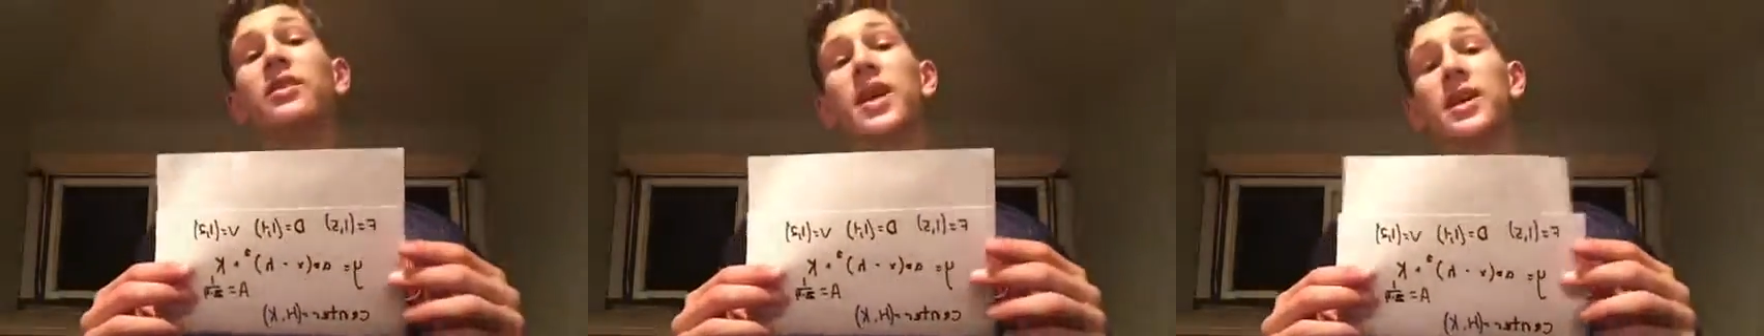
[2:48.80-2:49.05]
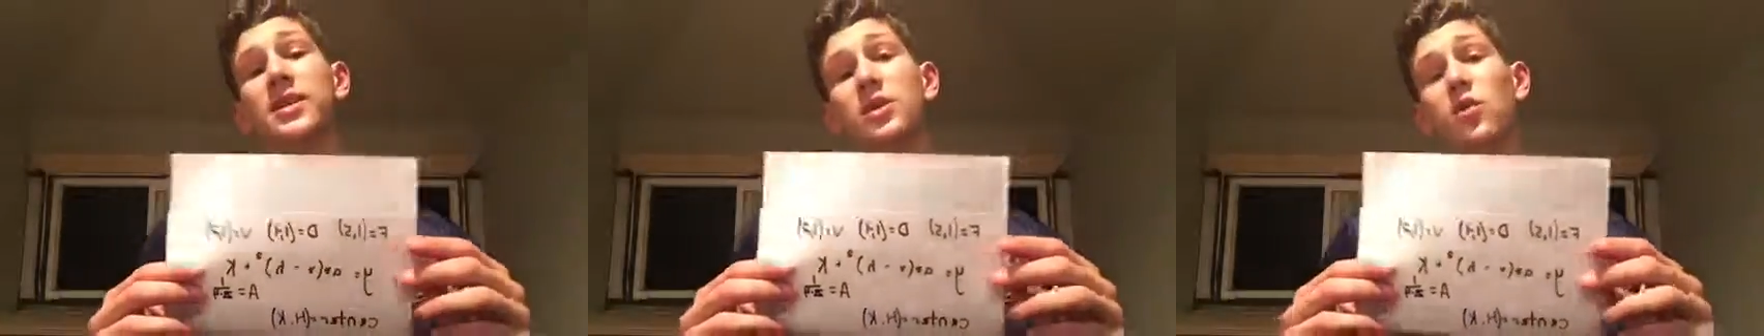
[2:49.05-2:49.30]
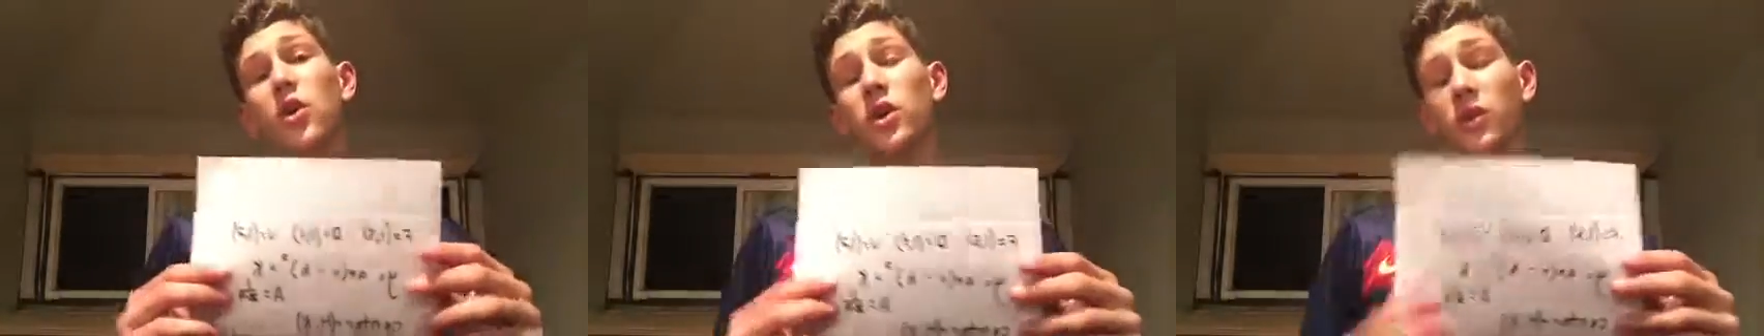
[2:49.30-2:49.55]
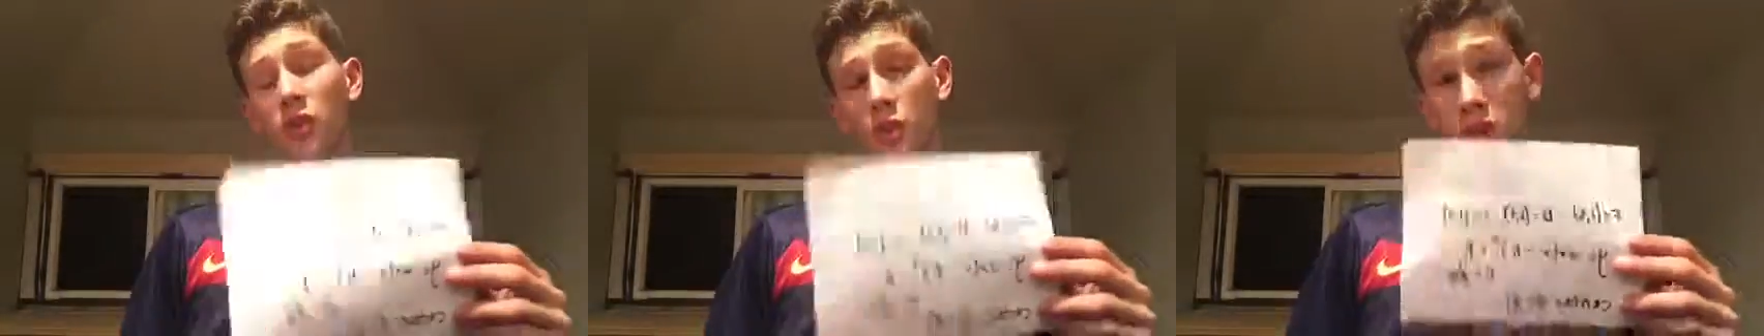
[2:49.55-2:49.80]
That's the one
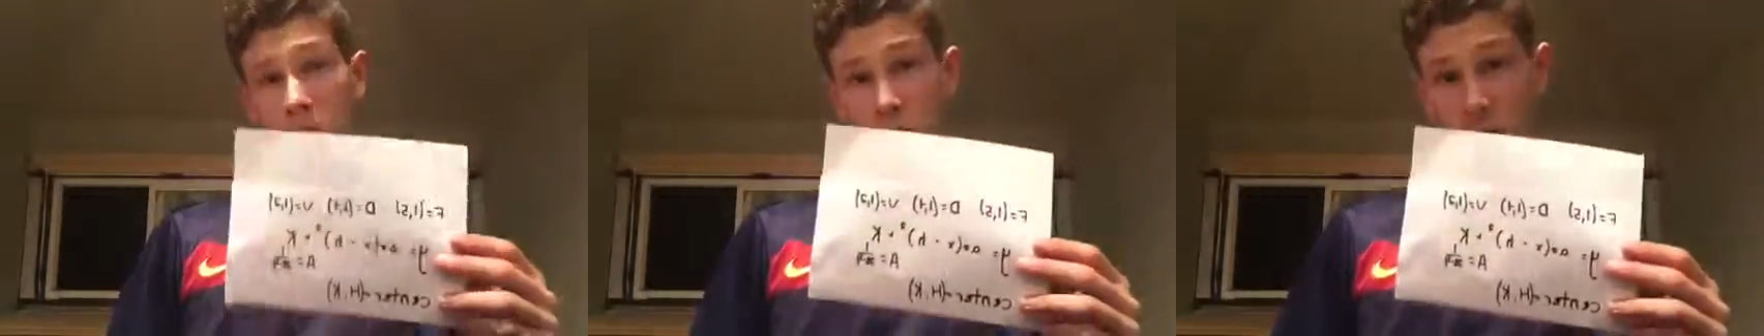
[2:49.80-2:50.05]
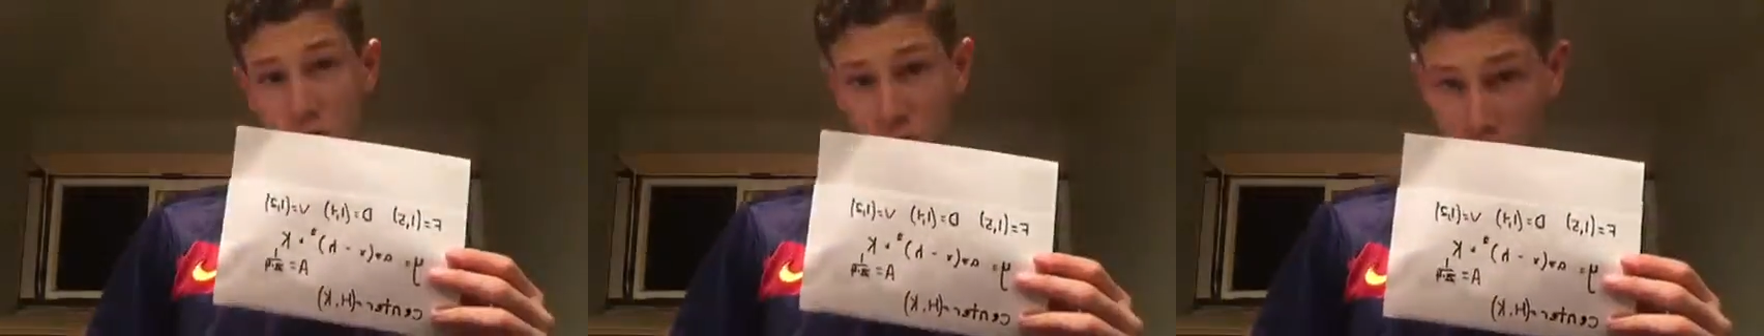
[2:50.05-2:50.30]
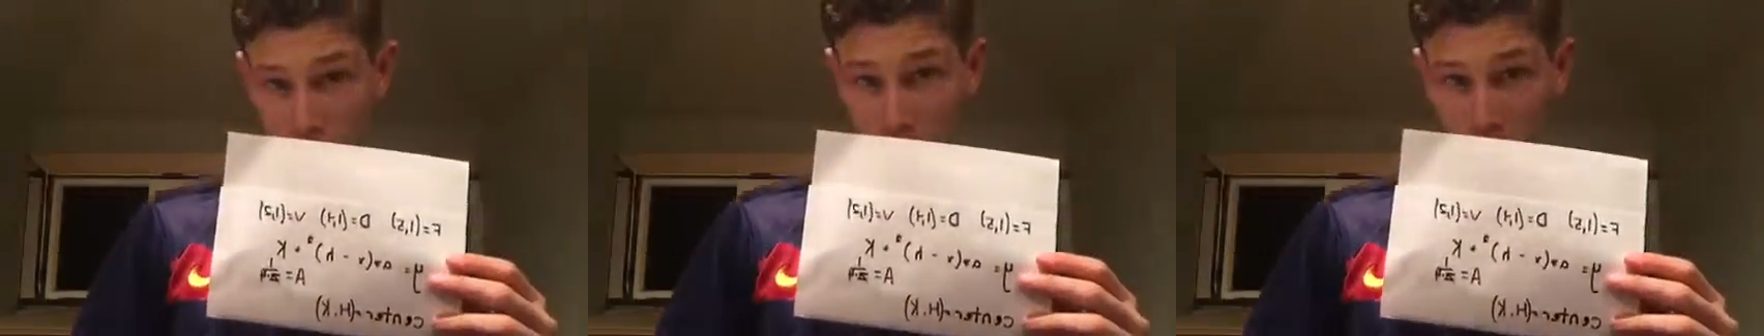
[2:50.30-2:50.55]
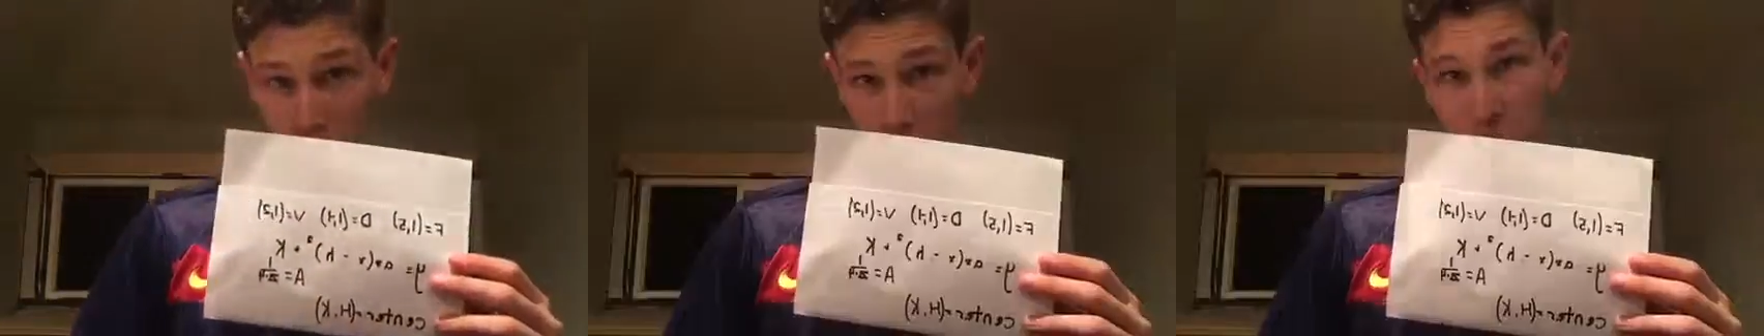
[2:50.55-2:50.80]
you're going to be using
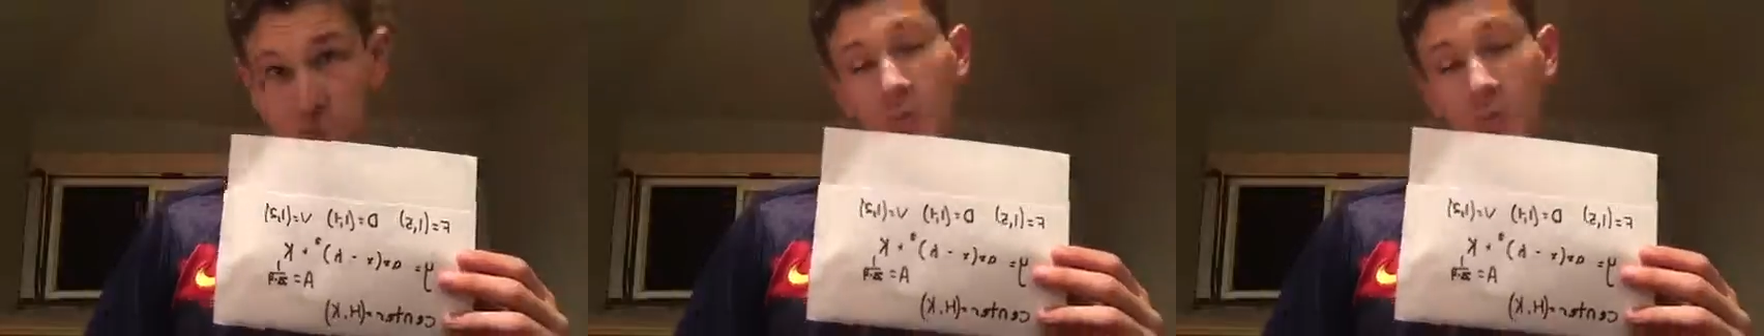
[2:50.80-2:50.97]
normally.